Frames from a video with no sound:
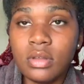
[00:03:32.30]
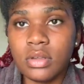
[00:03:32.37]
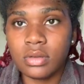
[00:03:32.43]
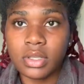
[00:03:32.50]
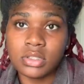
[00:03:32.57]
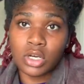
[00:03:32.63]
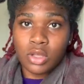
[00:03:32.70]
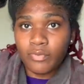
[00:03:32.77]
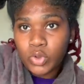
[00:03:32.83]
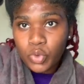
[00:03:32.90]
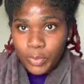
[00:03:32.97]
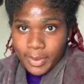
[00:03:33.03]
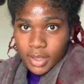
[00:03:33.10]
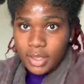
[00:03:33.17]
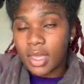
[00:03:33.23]
Okay, so
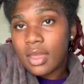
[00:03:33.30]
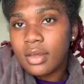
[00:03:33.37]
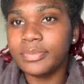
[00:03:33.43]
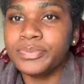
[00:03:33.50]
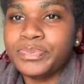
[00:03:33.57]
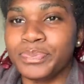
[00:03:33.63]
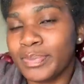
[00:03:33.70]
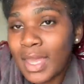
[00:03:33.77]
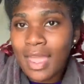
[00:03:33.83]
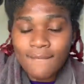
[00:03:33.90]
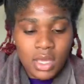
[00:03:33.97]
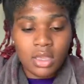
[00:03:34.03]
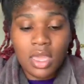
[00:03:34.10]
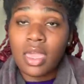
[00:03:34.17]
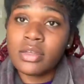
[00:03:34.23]
I finished the back of my
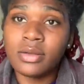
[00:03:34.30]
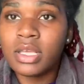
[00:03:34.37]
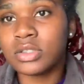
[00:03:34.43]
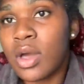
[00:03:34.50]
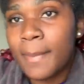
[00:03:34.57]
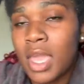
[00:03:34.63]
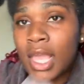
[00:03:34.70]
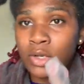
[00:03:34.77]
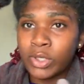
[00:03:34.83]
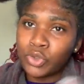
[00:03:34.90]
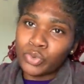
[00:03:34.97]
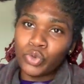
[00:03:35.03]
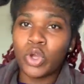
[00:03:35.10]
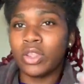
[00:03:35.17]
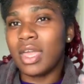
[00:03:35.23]
head.
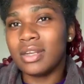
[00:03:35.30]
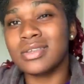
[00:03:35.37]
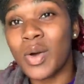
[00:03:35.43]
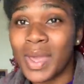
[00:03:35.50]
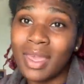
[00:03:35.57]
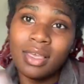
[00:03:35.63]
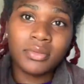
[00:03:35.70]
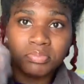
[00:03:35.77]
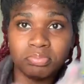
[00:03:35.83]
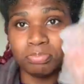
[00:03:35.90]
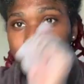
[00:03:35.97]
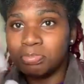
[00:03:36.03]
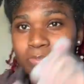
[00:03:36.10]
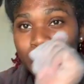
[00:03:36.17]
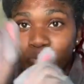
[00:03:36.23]
Here's me
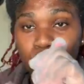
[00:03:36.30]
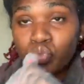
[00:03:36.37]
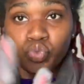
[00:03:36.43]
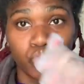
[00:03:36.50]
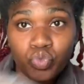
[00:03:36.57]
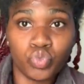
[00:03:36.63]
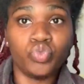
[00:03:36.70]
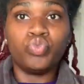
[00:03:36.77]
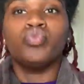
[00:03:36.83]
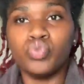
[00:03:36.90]
dancing.